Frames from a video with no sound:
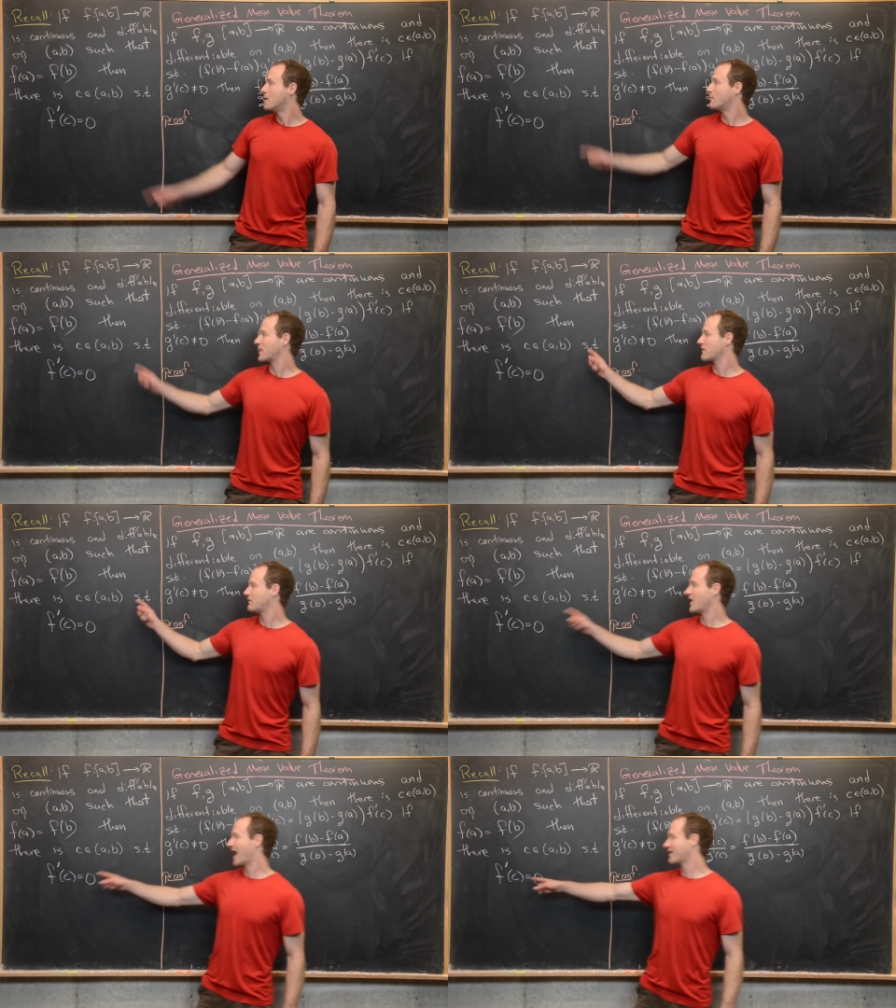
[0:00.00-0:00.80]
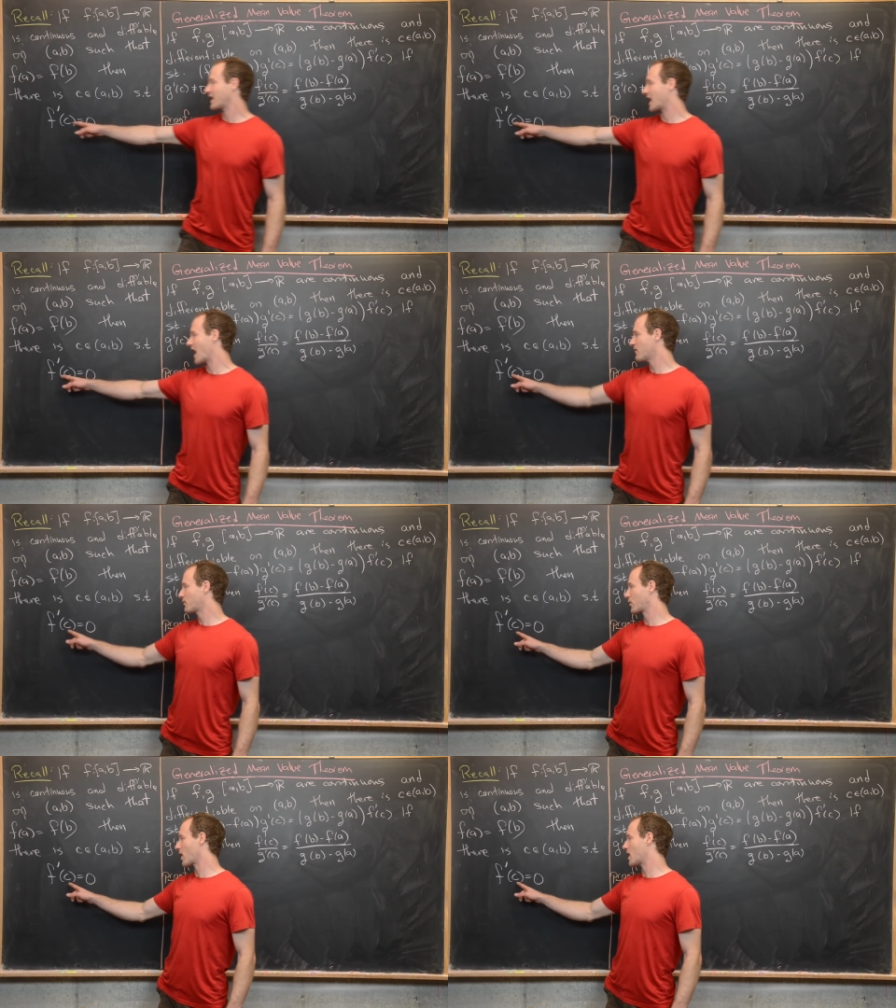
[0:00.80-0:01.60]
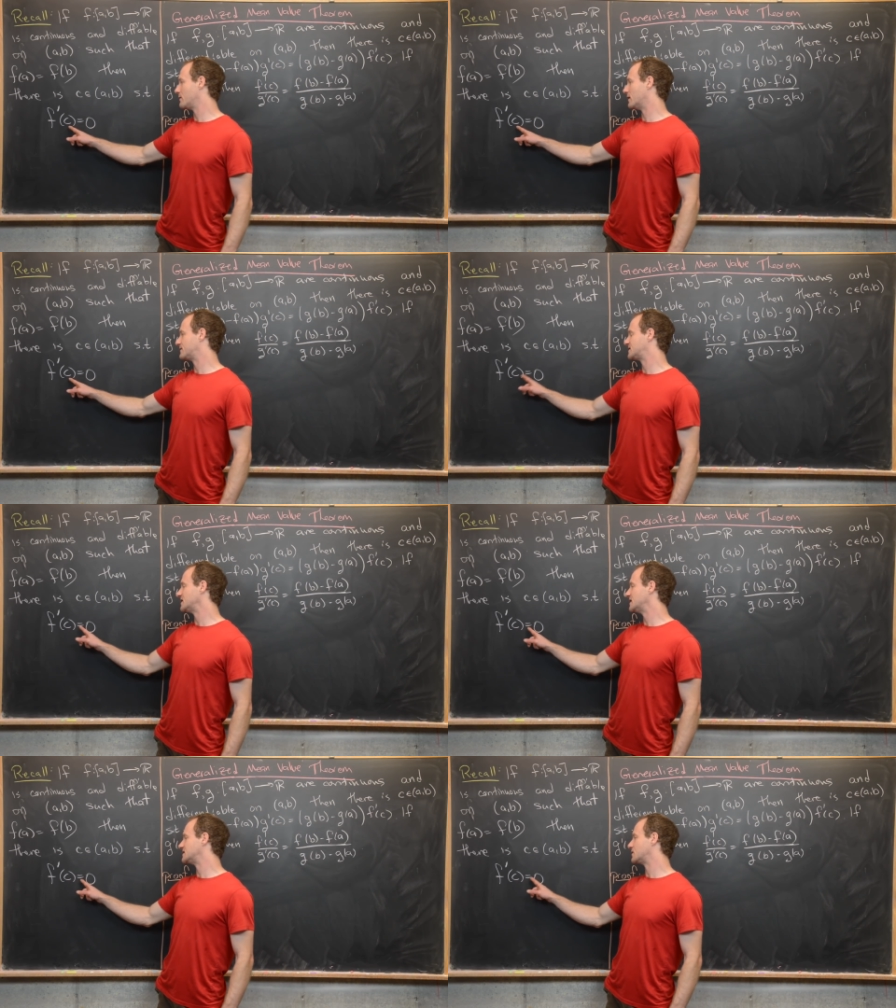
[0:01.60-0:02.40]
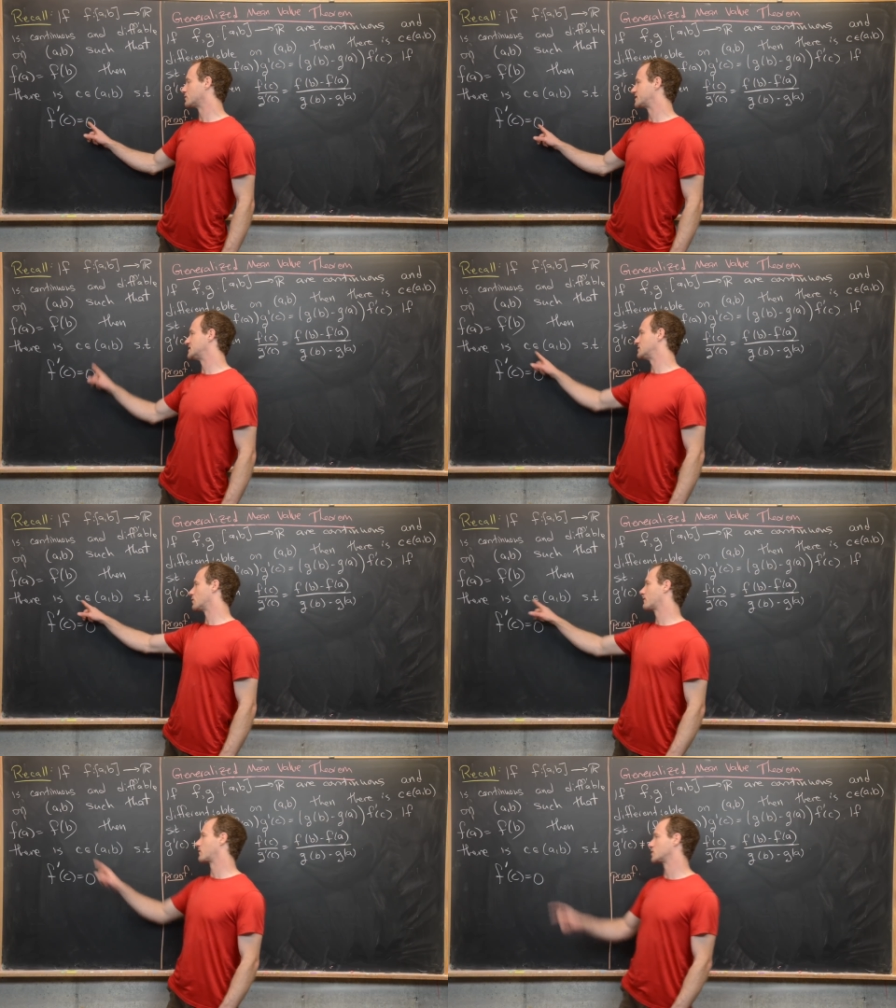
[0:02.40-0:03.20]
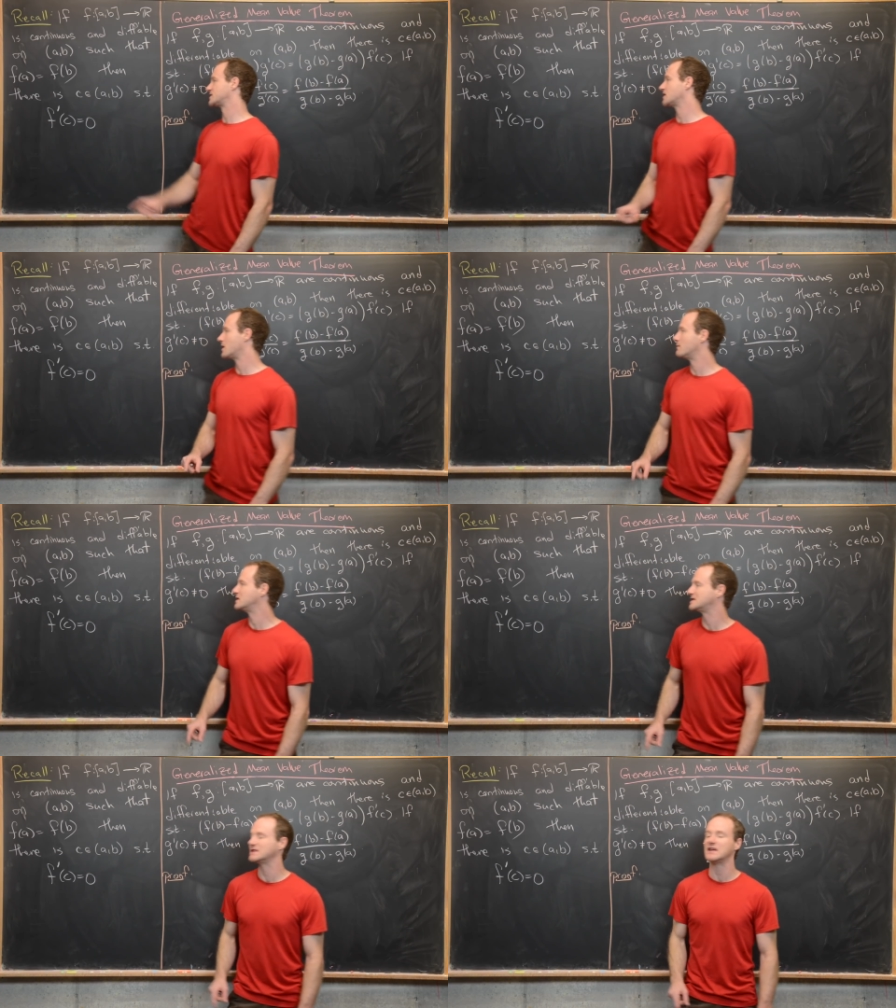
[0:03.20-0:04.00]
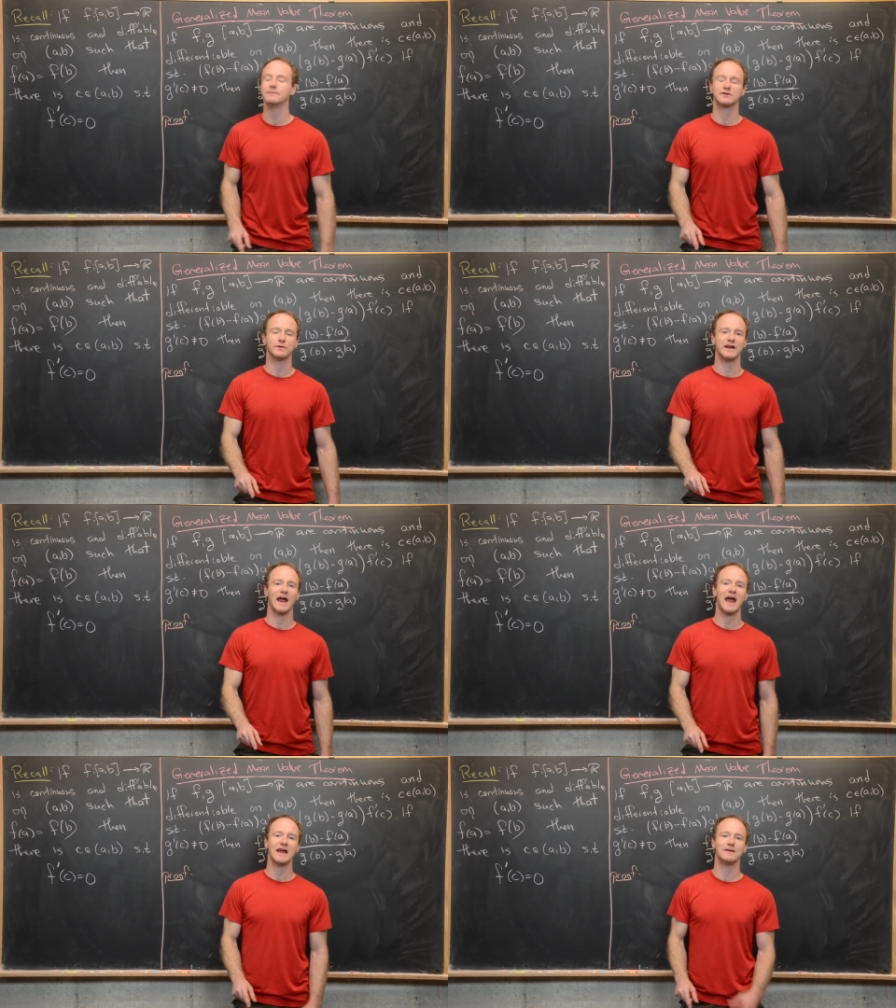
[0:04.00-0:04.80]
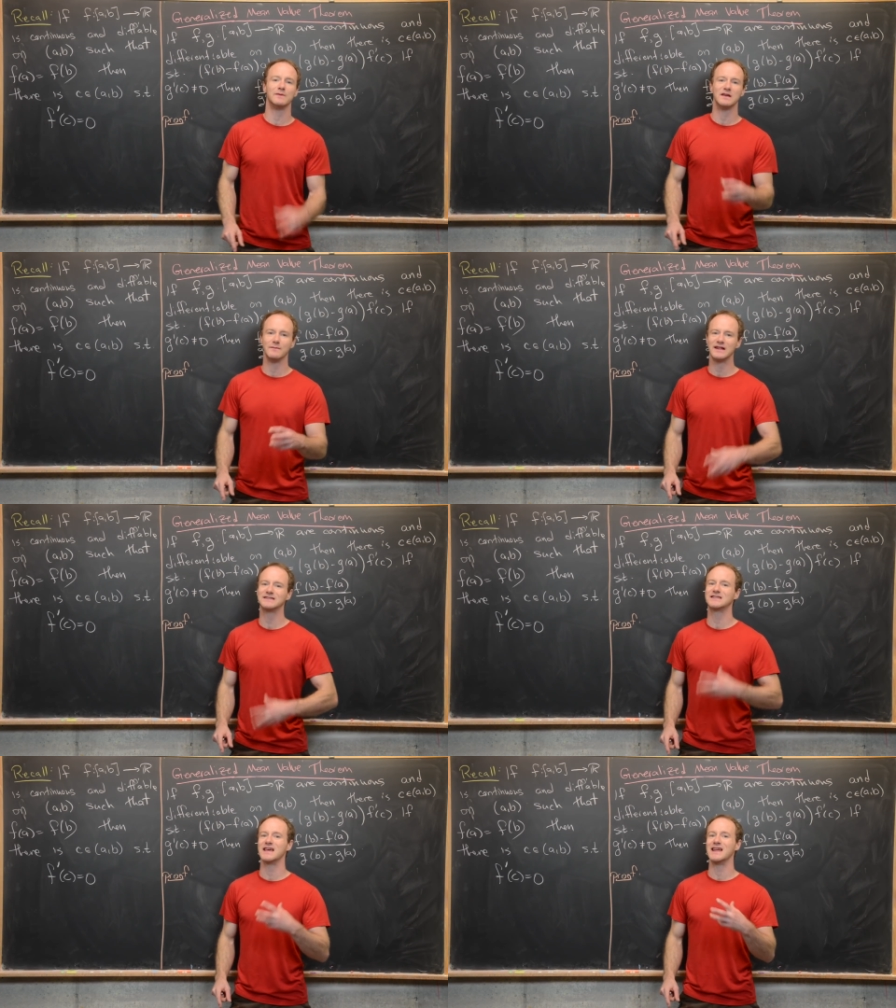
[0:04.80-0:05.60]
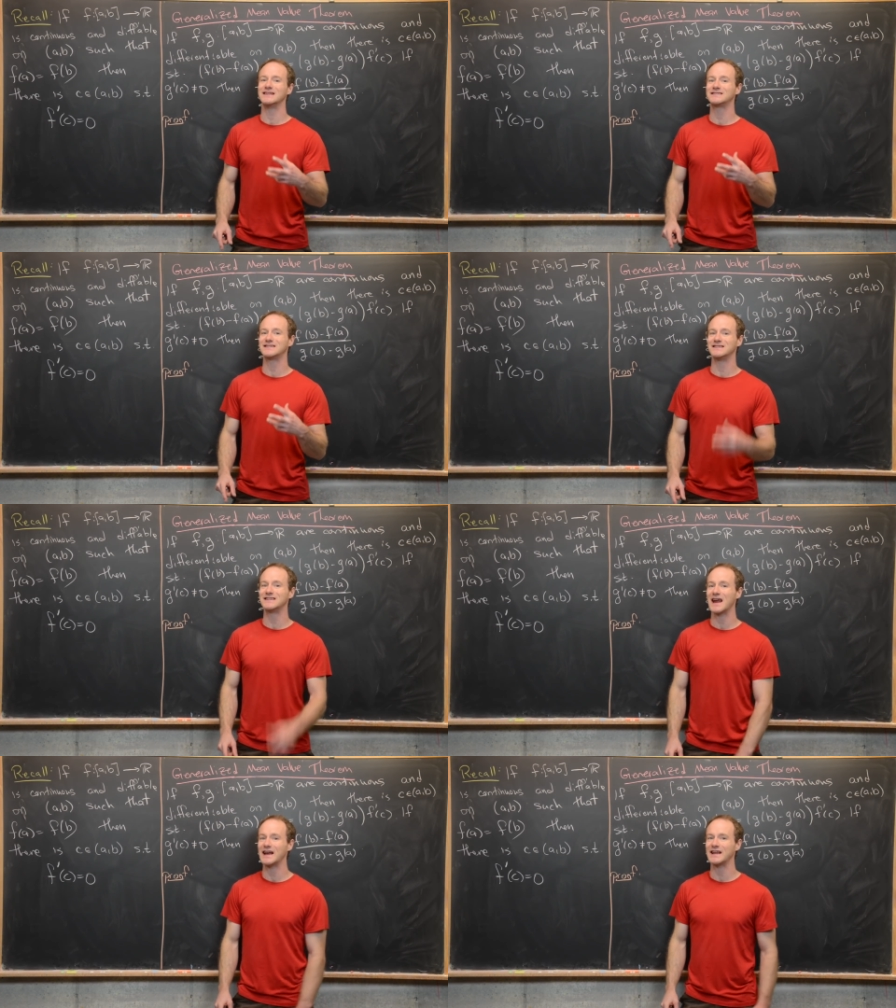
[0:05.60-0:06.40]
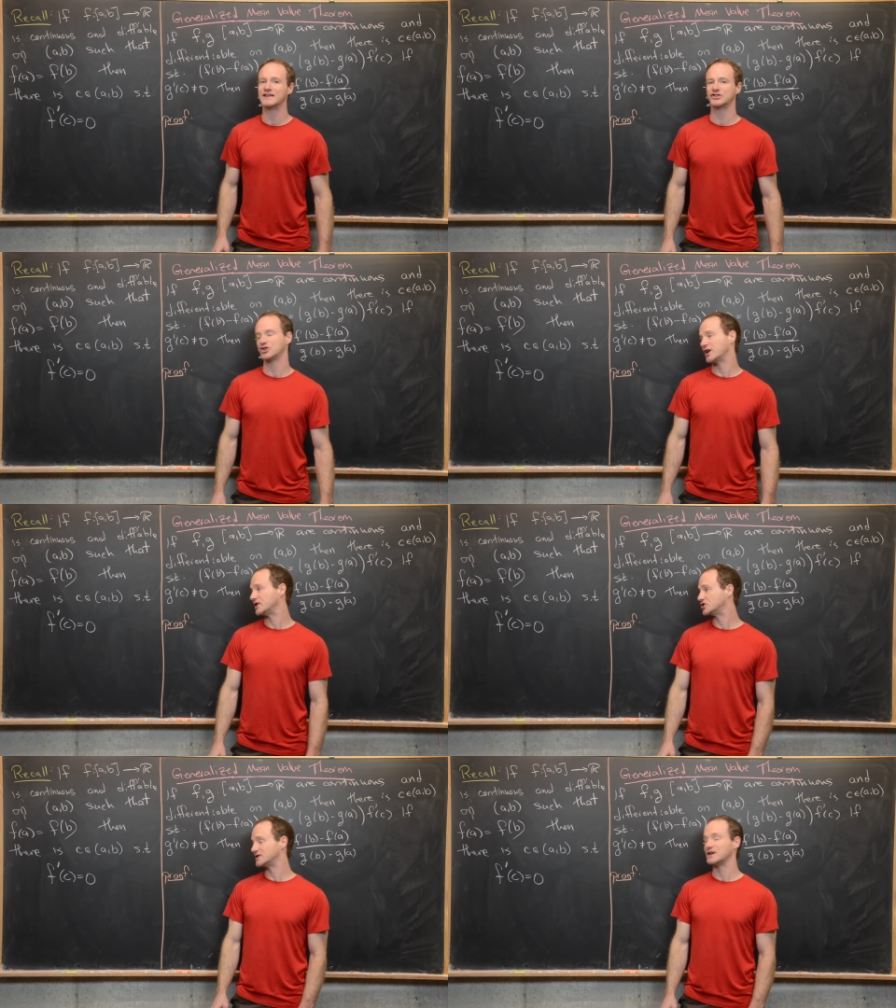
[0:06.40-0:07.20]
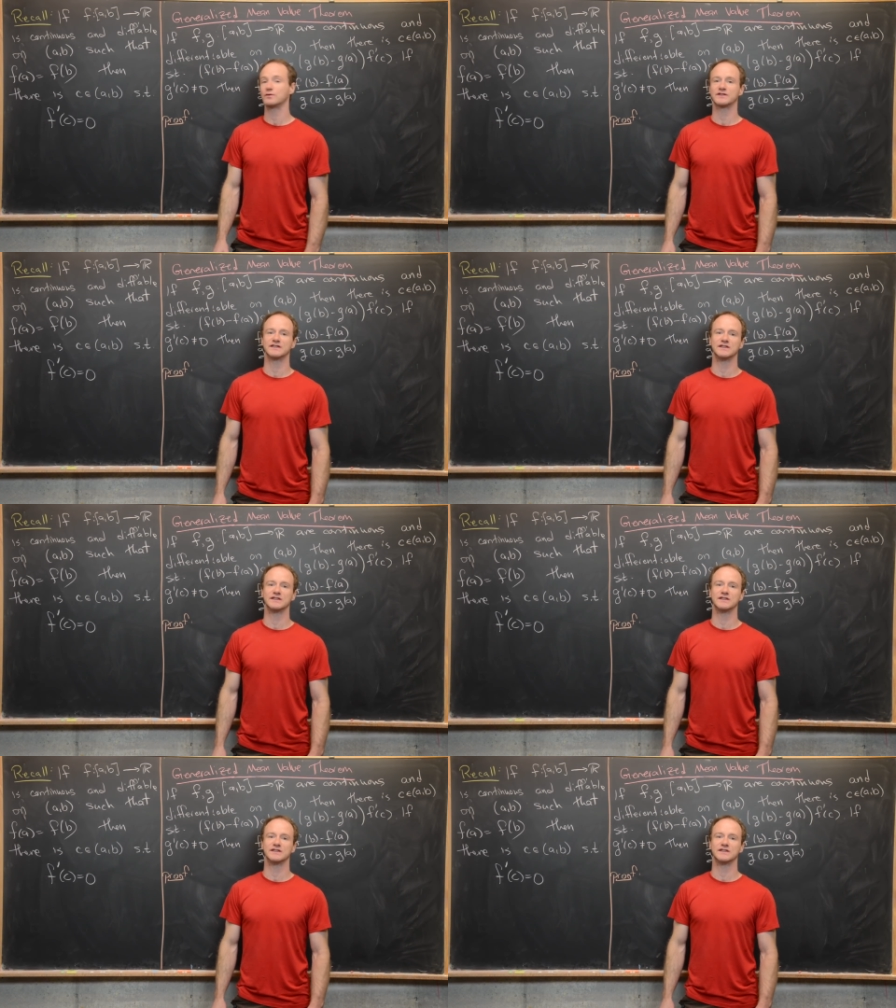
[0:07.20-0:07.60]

but the fact that f prime of c is equal to zero for some c between a and b means that instantaneous change is equal to